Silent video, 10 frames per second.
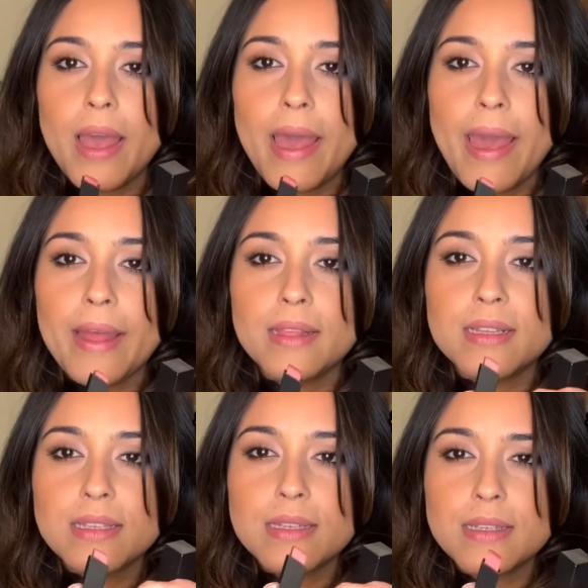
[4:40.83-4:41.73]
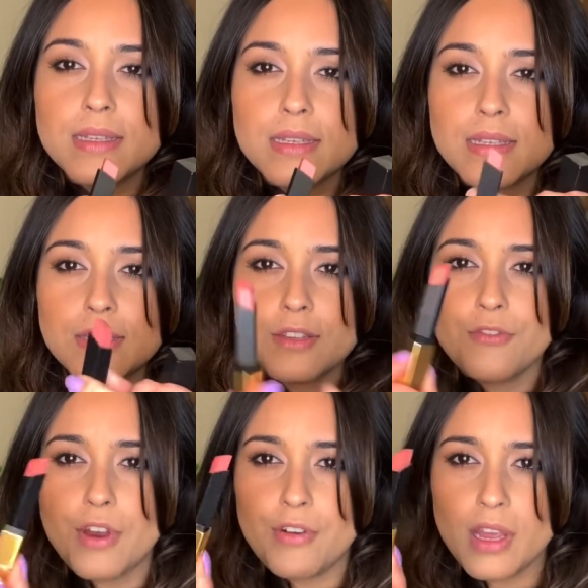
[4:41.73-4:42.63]
And this is this
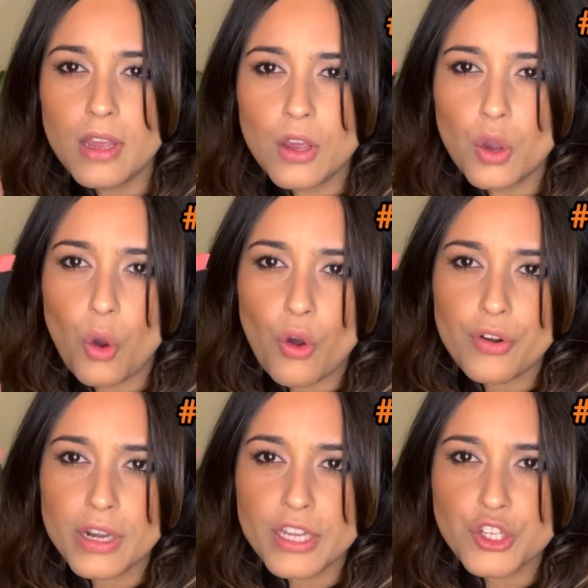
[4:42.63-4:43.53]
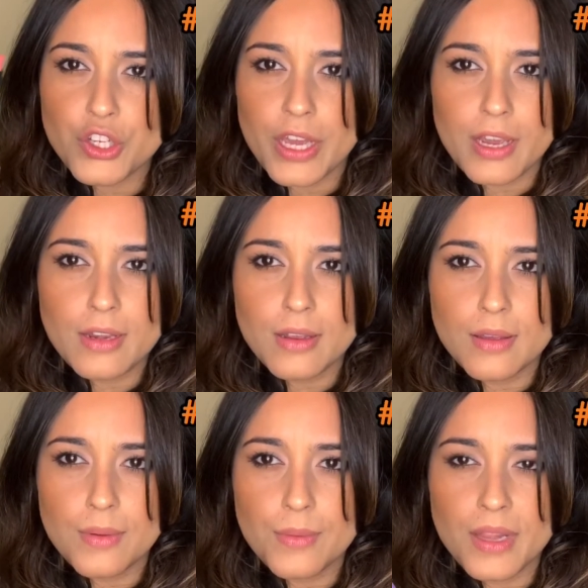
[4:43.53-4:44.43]
very corally shade.
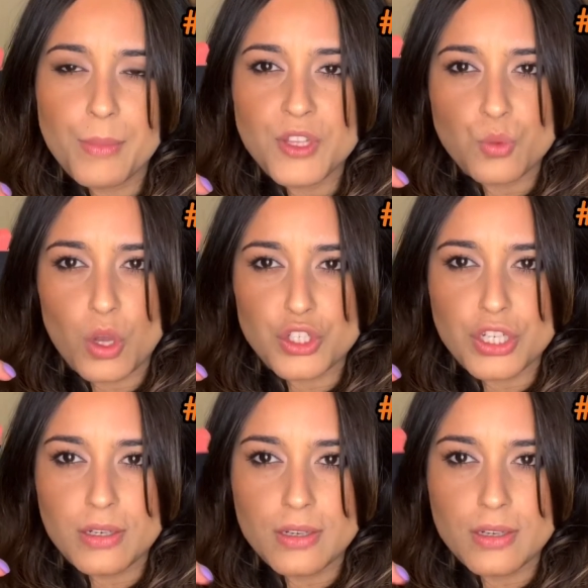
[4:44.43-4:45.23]
Let me swatch it.